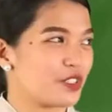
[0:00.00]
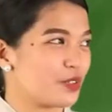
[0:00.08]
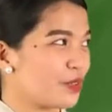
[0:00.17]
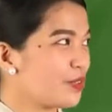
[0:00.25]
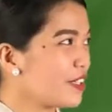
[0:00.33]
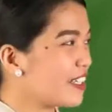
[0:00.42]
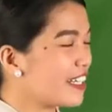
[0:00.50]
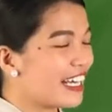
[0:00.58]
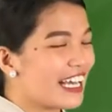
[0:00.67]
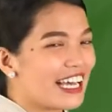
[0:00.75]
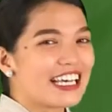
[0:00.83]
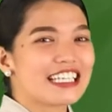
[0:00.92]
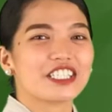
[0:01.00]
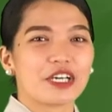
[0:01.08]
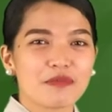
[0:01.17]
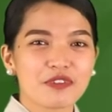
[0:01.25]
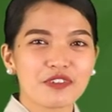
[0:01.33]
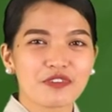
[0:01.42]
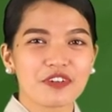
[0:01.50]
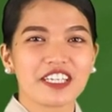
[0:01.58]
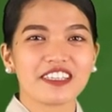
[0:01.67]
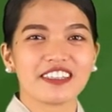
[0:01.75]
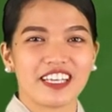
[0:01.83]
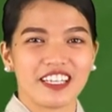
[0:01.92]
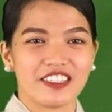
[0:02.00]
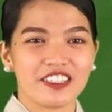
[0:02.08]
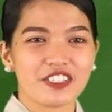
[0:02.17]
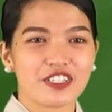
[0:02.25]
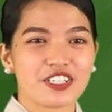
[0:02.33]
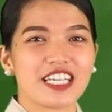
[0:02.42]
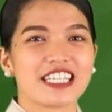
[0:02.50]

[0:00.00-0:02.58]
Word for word: to demonstrate knowledge